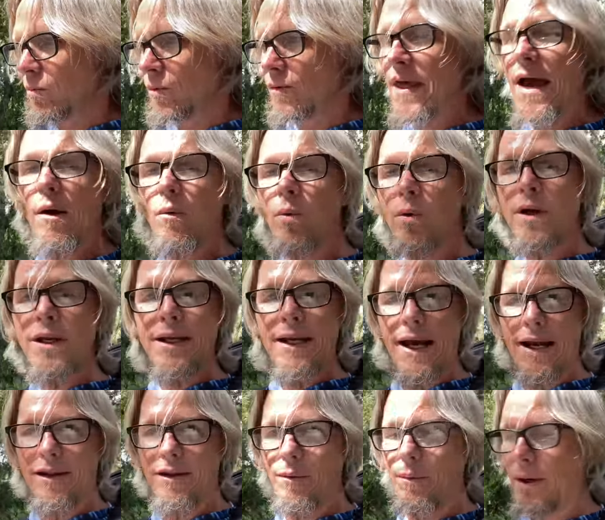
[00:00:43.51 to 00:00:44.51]
with that warning
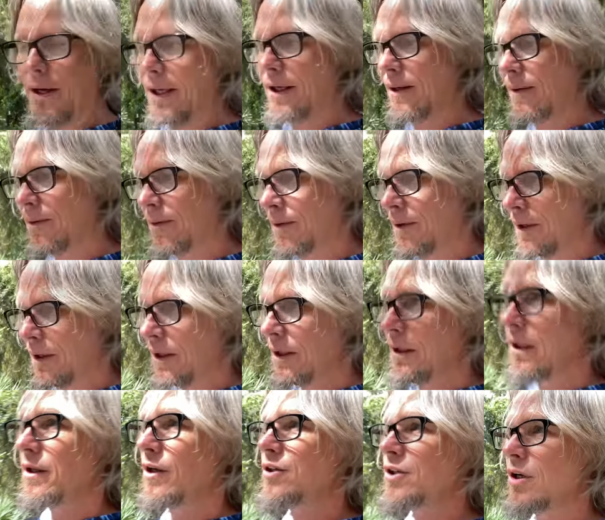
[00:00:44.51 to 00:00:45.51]
out of the way,
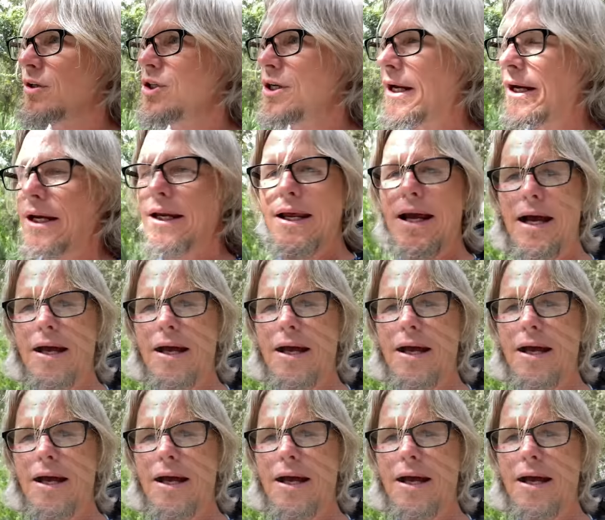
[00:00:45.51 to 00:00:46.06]
let's go check it